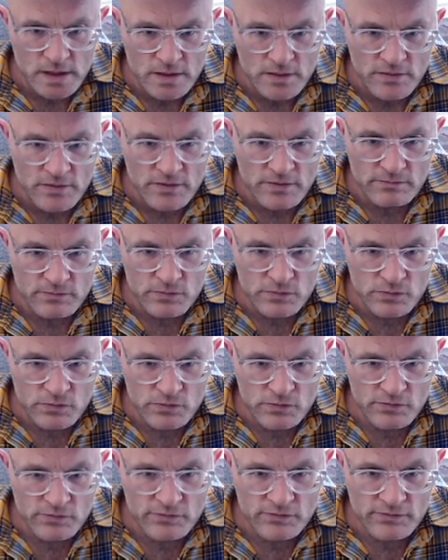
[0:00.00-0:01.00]
the
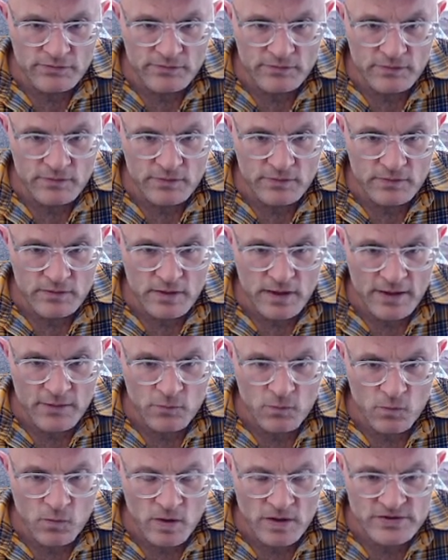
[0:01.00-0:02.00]
move I
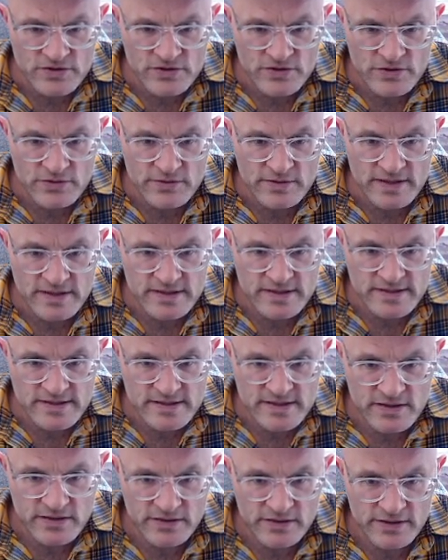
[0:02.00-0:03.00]
want you to
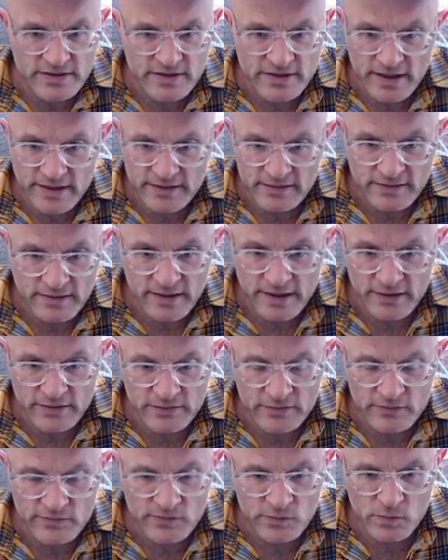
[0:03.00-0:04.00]
consider here, I don't
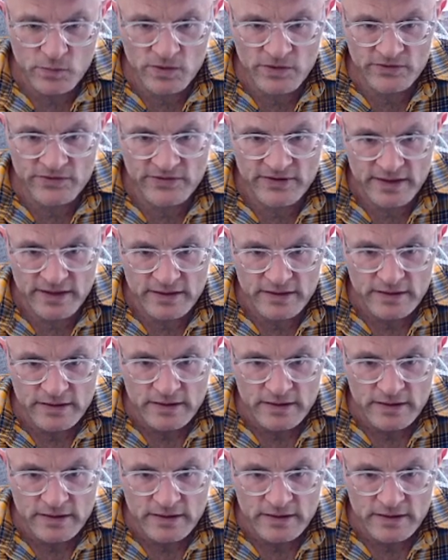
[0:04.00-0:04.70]
know if it works yet,